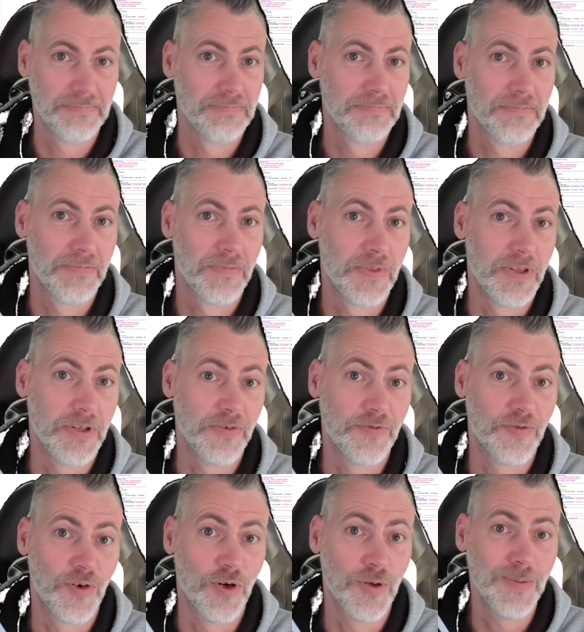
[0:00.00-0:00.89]
the
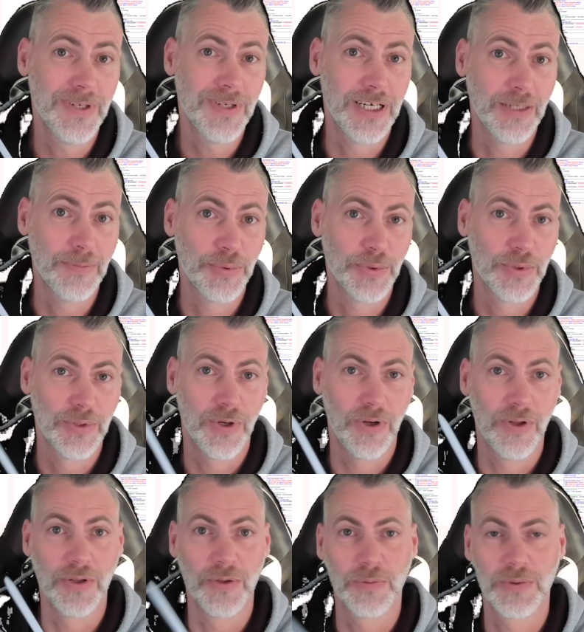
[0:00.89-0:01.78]
form up
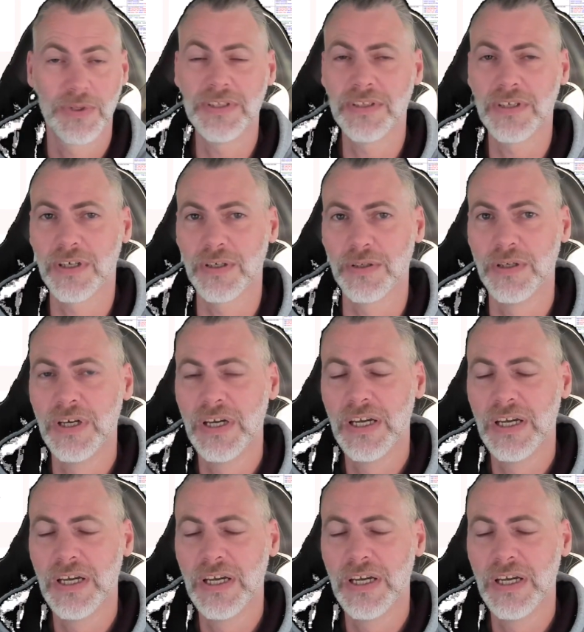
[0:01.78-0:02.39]
on the window.